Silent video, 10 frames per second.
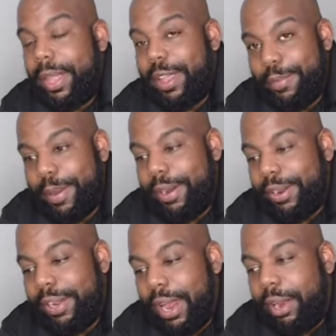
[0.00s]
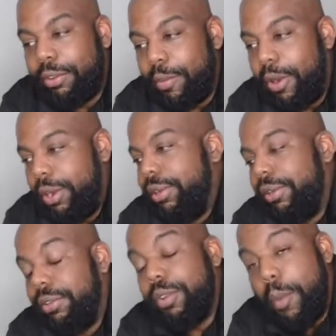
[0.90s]
is better than $1
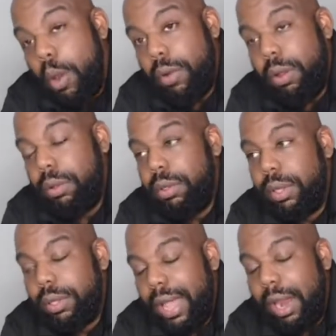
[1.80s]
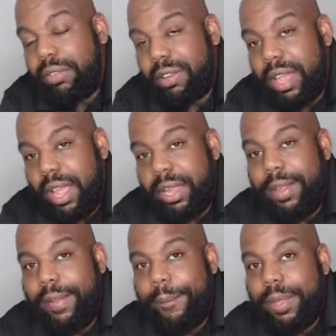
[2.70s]
tomorrow. $1 today
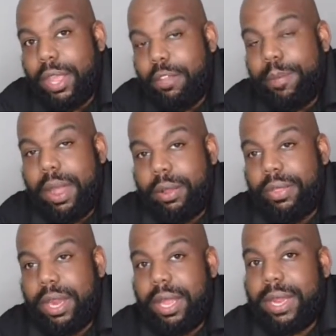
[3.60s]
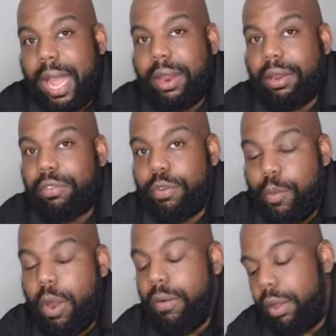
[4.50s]
is better than $1
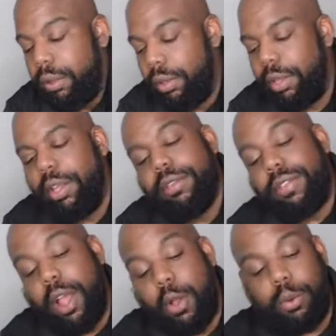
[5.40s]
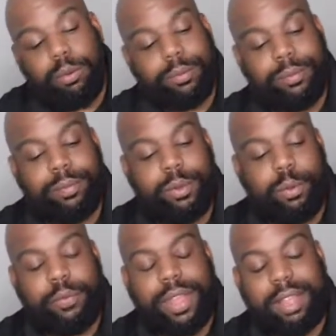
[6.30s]
tomorrow. So
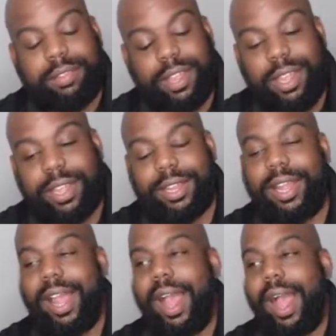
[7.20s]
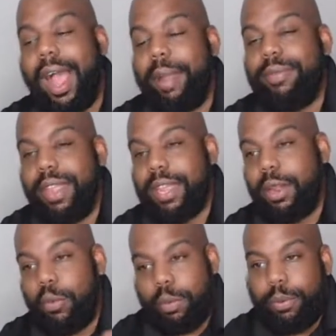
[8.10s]
with that said, I'm taking
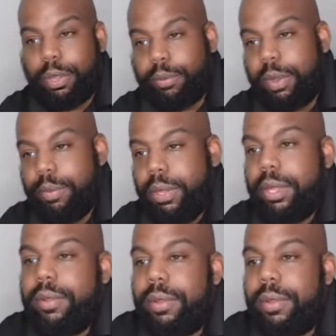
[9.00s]
the 1.3 million